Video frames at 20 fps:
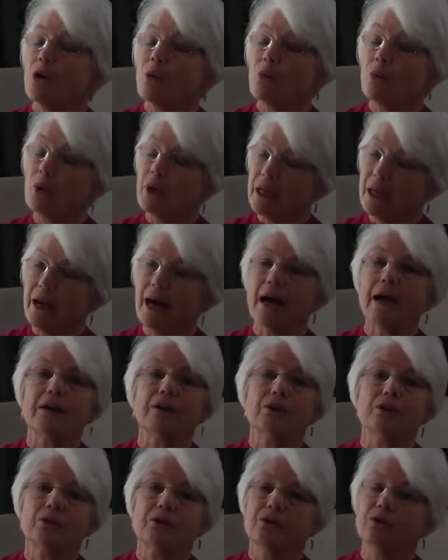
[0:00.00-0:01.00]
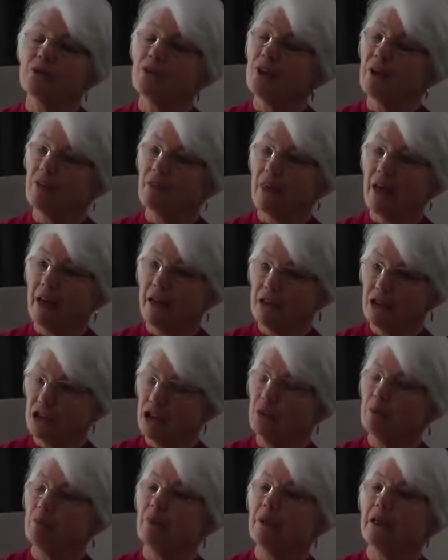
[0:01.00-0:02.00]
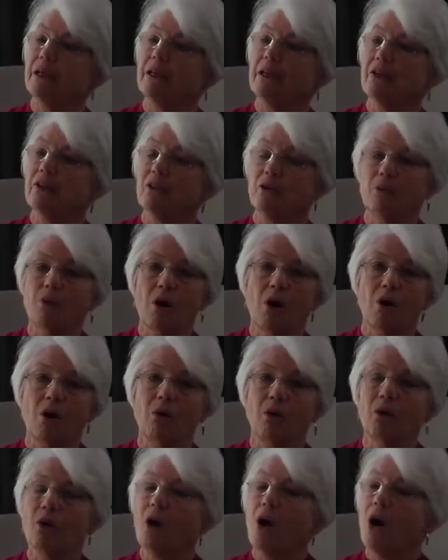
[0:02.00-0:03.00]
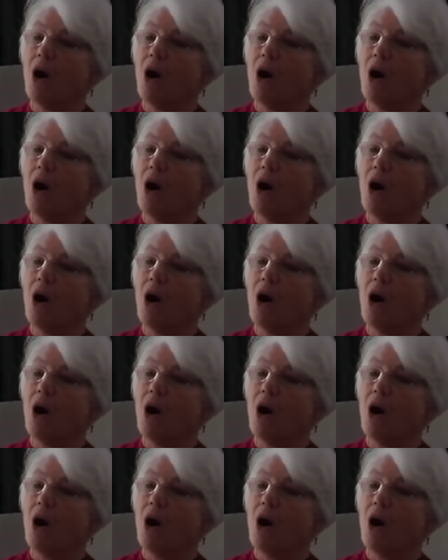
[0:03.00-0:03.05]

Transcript: we argue that they should be in the role